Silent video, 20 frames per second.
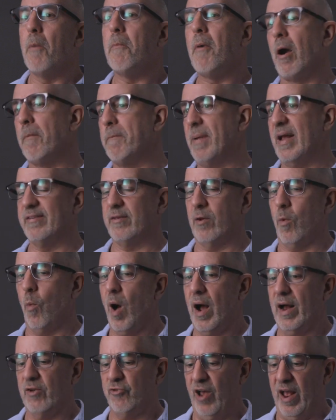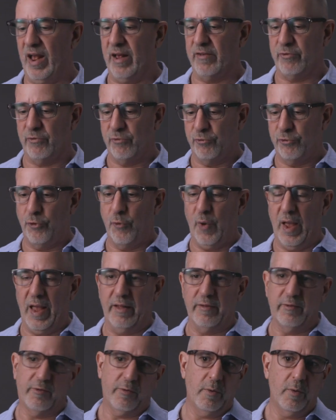Our basic watch has two
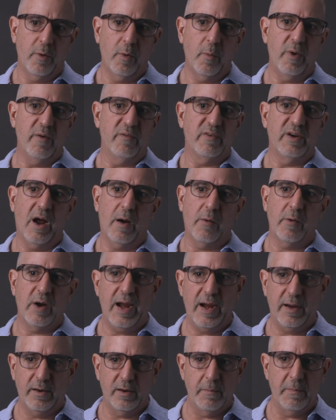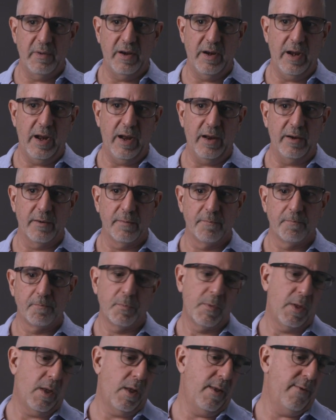hands. We have an hour hand and a minute hand.
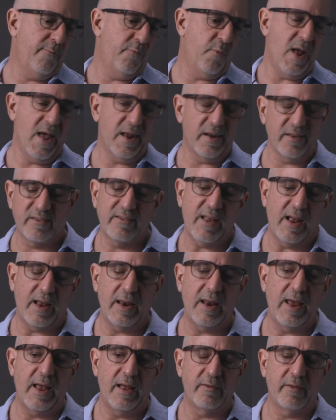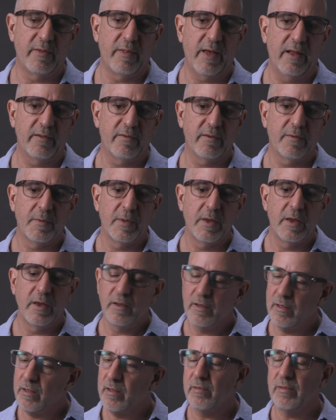If we add a second hand to that,
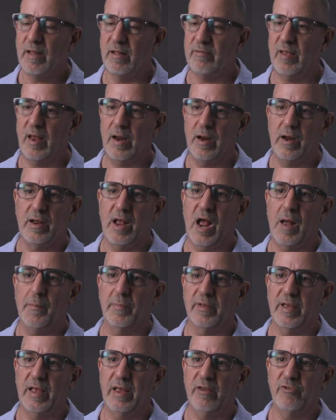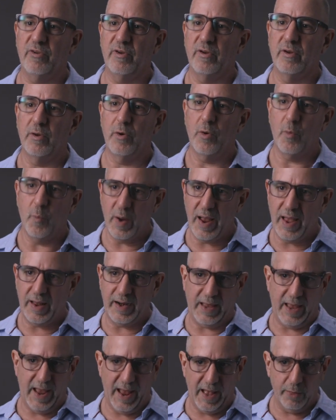that's adding a complication. We
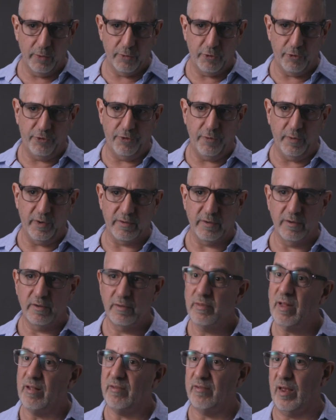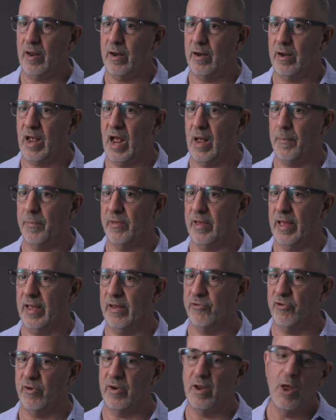add a calendar to it, that's adding a
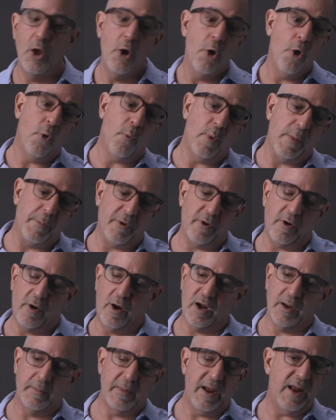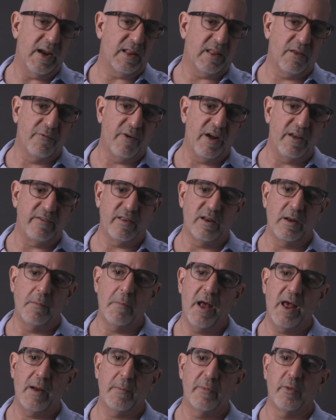complication we put an automatic device on the
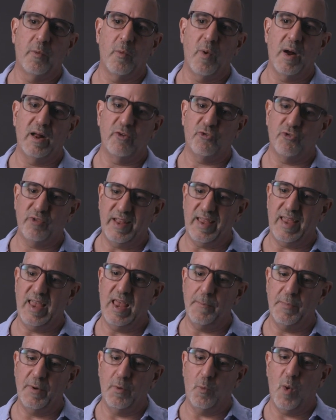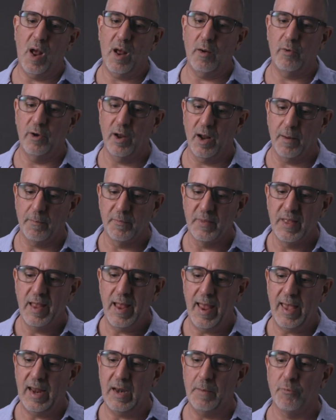bottom of the watch to keep it wound up
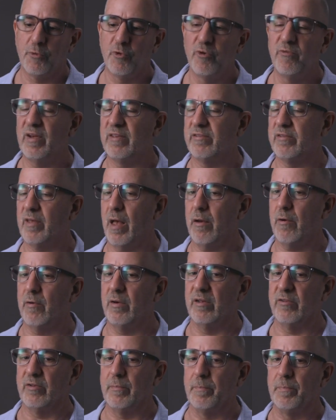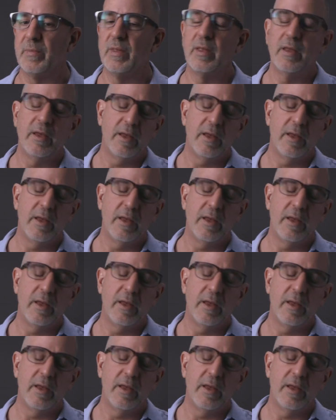and improve isochronism.